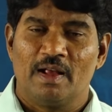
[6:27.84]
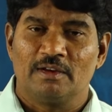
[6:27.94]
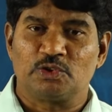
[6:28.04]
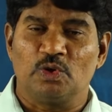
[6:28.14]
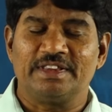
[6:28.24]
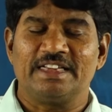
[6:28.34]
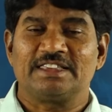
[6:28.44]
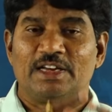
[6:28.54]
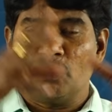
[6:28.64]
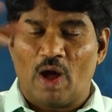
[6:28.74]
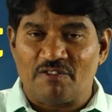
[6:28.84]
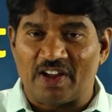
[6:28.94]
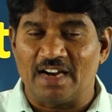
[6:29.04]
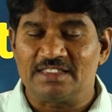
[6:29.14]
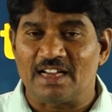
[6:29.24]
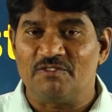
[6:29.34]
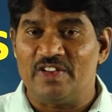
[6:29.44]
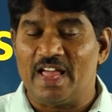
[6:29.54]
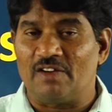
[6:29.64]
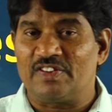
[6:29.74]
So, this
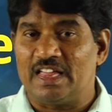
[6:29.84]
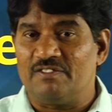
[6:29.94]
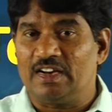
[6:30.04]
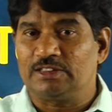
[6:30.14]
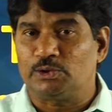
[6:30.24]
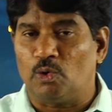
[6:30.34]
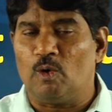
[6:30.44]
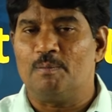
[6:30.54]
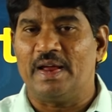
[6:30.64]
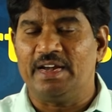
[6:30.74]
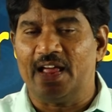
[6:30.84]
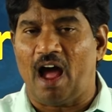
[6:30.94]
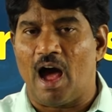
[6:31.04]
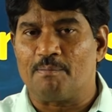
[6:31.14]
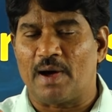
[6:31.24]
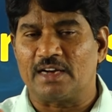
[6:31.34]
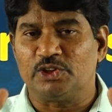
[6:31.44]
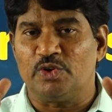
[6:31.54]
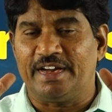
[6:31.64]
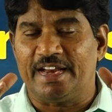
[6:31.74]
we have given so many
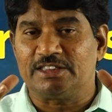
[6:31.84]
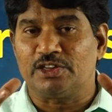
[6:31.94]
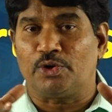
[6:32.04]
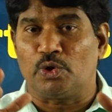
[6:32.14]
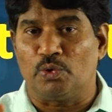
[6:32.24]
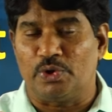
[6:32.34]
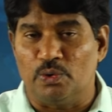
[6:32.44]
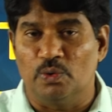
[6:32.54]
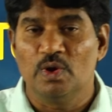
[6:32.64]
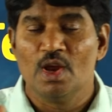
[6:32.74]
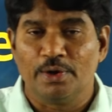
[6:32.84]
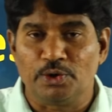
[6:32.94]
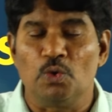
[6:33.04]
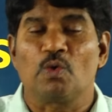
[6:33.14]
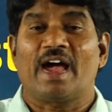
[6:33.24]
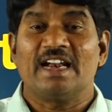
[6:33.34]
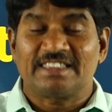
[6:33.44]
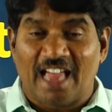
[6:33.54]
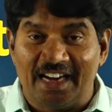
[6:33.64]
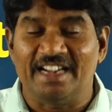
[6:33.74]
opportunities to you to
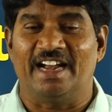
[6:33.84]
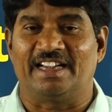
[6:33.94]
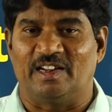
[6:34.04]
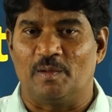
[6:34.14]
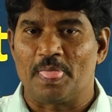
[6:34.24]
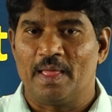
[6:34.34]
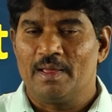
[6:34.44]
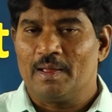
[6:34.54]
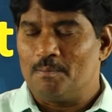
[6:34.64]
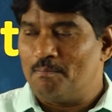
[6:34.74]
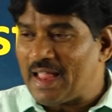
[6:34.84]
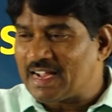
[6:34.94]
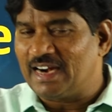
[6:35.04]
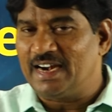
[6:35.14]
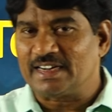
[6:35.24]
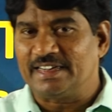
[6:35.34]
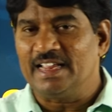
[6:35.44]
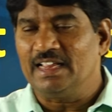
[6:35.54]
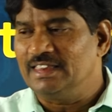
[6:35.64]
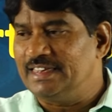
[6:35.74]
consolidate by
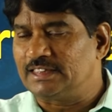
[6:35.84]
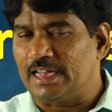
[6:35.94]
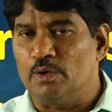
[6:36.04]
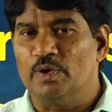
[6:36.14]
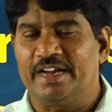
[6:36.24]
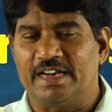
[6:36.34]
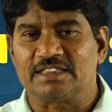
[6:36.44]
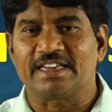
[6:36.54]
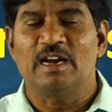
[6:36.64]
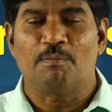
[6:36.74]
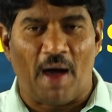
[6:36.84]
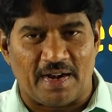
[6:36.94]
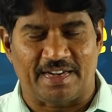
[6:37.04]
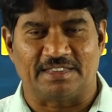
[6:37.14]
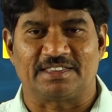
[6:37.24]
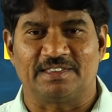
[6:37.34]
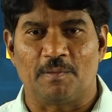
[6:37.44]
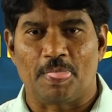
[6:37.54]
conducting this unit test and part test.